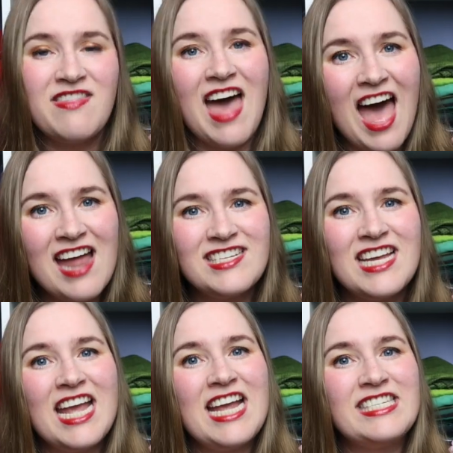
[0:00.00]
The hat
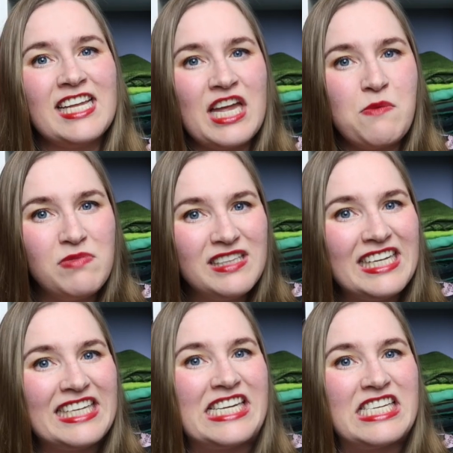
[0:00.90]
is a
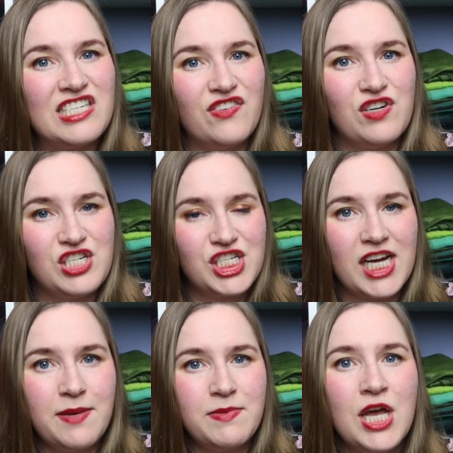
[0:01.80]
completely different
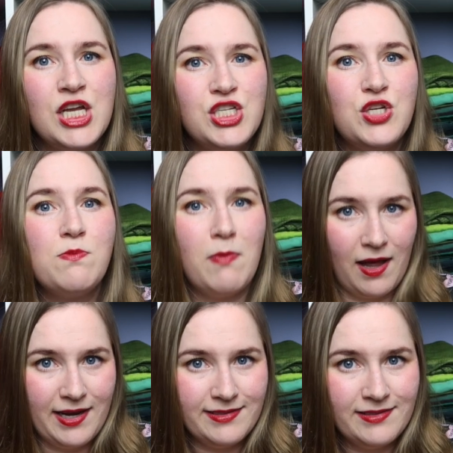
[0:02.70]
shape to
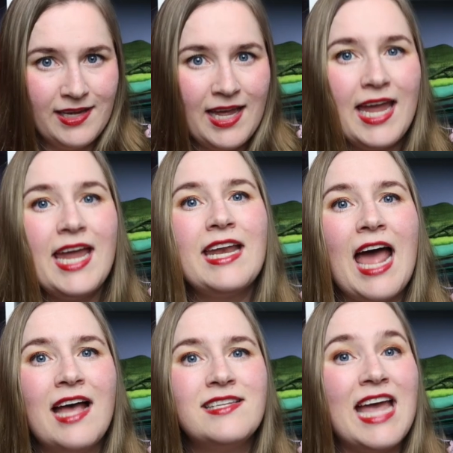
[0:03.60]
mine. It
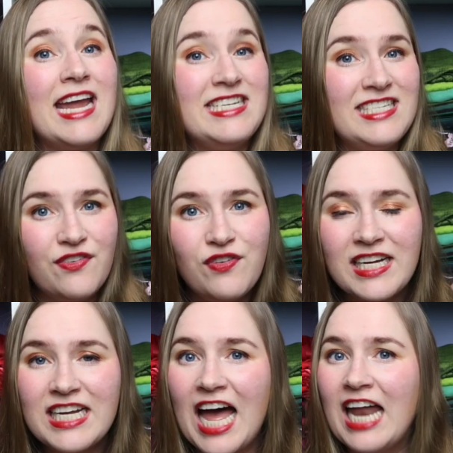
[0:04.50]
has a
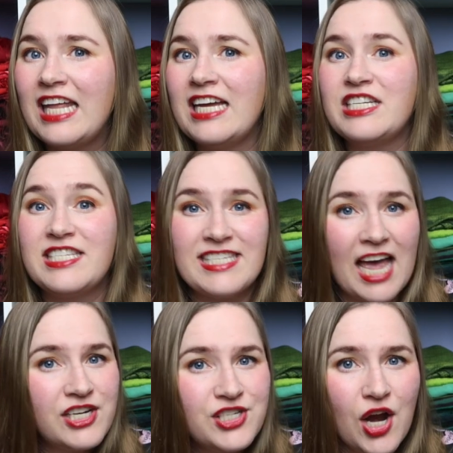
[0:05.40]
different color
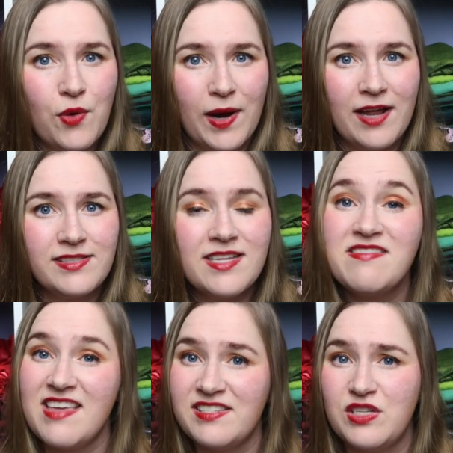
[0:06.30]
sash around
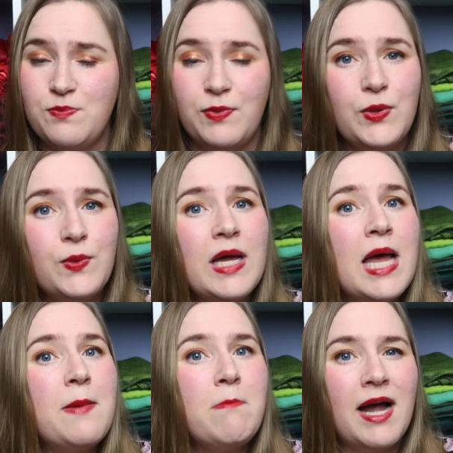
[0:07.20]
it. Theirs is blue,
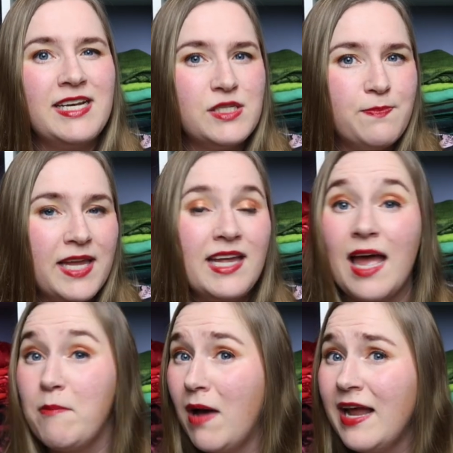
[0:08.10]
mine is
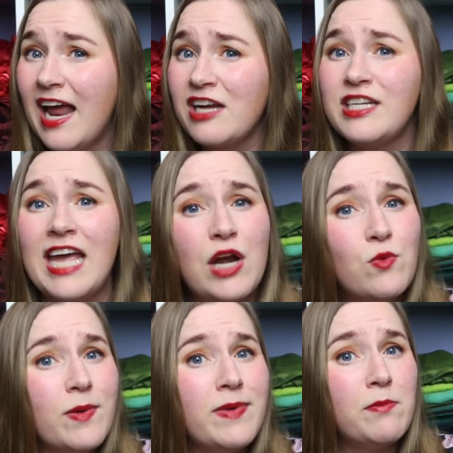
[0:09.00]
pink, and mine actually
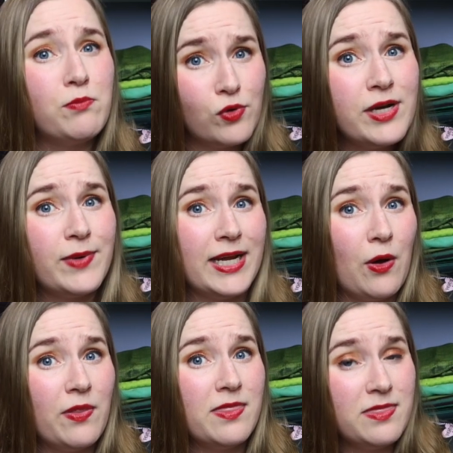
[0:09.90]
had ribbon embroidery
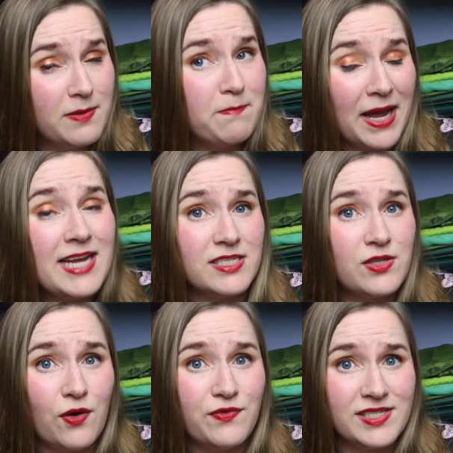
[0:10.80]
on the
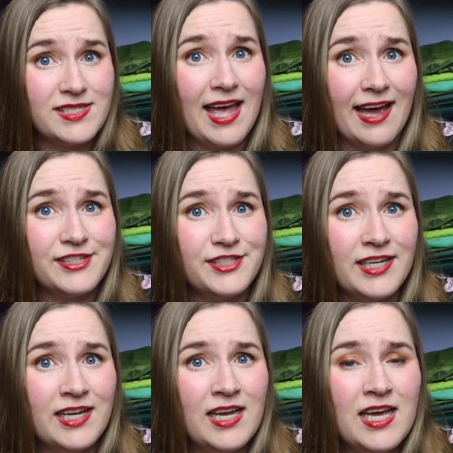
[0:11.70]
base of the sash.
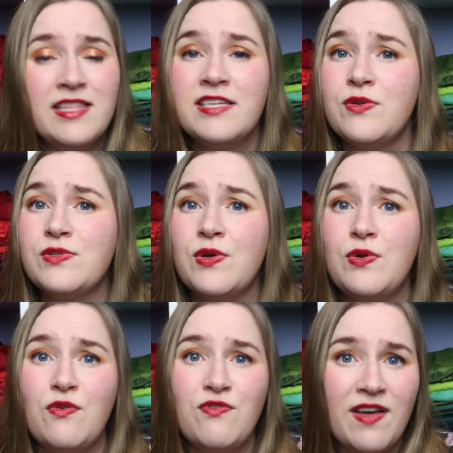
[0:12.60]
There's also
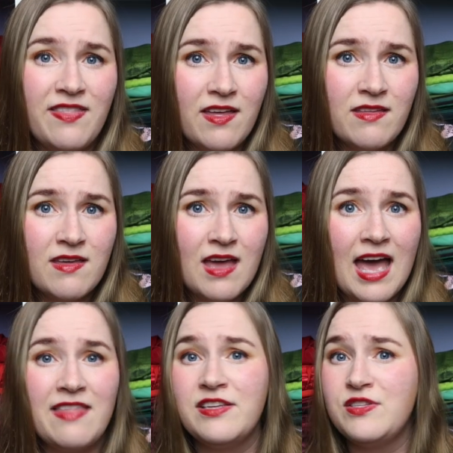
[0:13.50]
no feather,
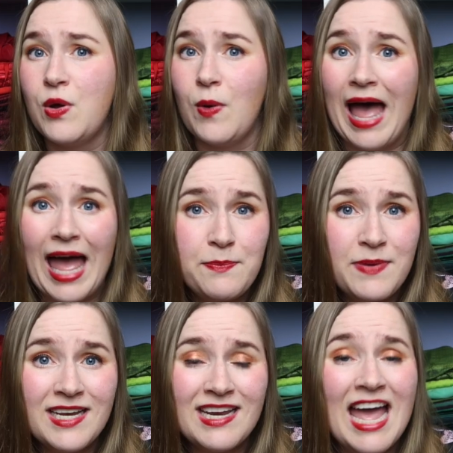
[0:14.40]
and there's no hat
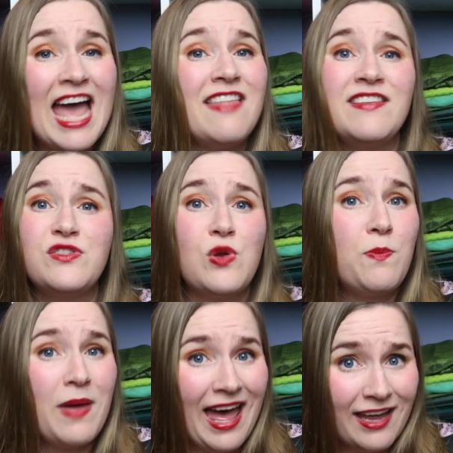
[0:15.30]
pin, and there's no
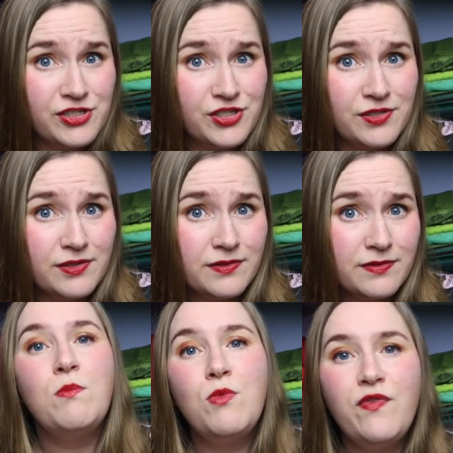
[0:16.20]
patch.
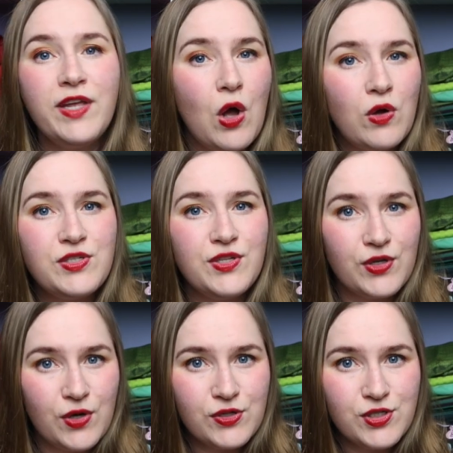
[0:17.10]
Moving on to
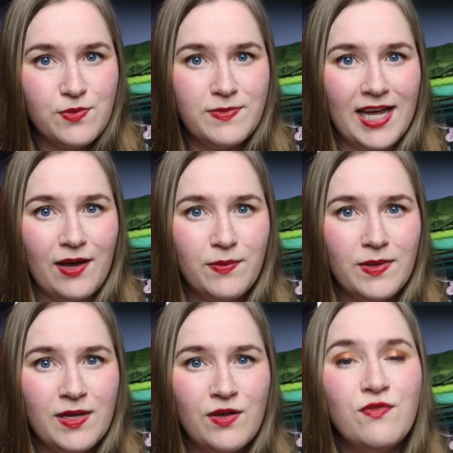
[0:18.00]
the costume now.
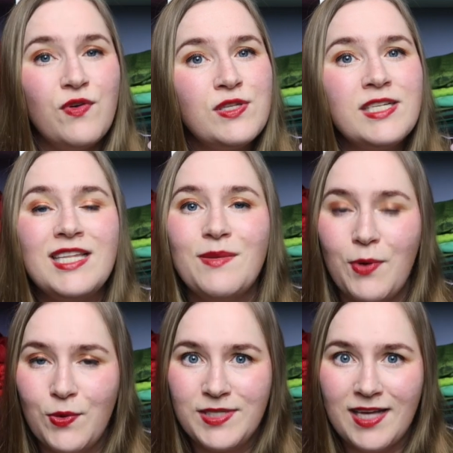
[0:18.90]
Firstly, the
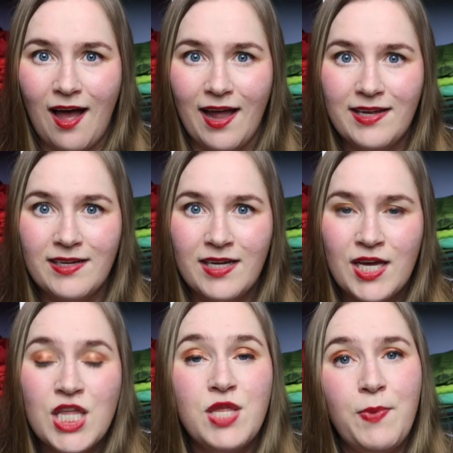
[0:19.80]
bow tie.
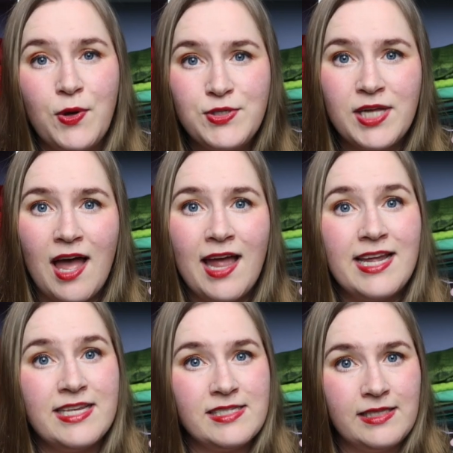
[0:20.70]
The bow
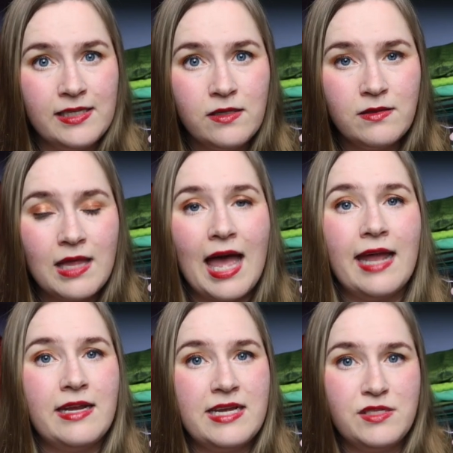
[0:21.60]
tie is little
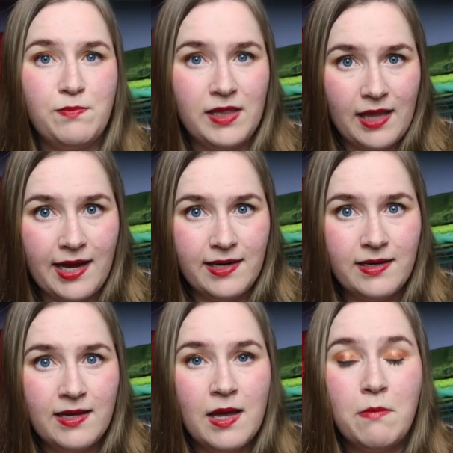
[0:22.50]
and is
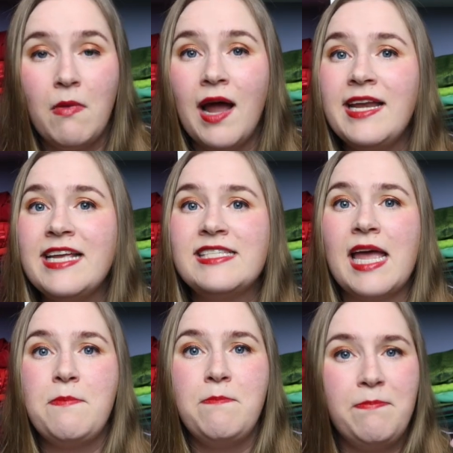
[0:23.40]
plain. Mine is
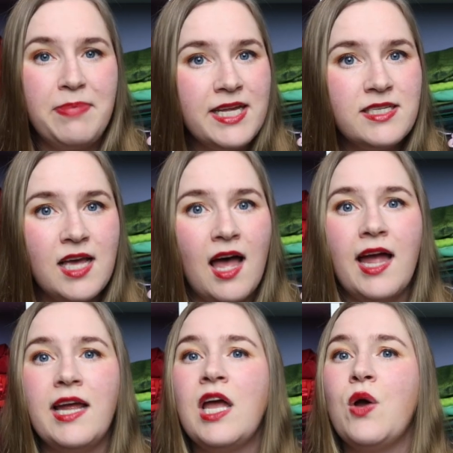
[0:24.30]
a big
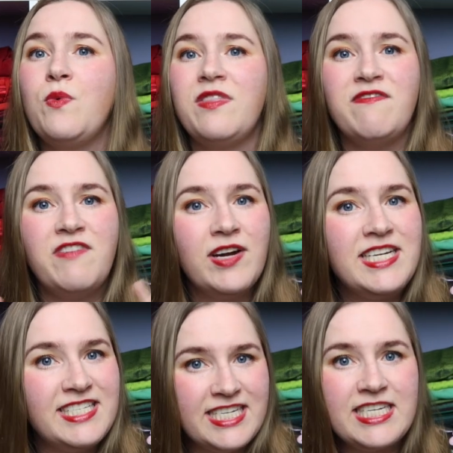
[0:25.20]
tie with a
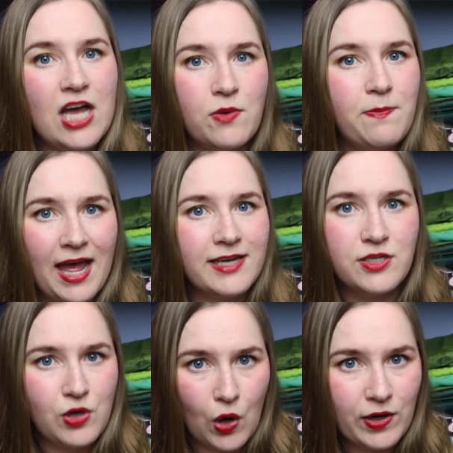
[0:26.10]
very detailed
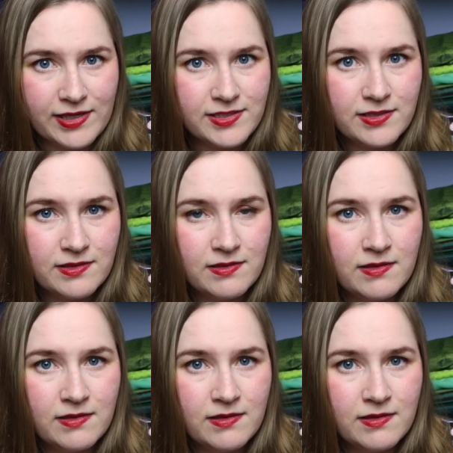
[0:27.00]
pattern on it.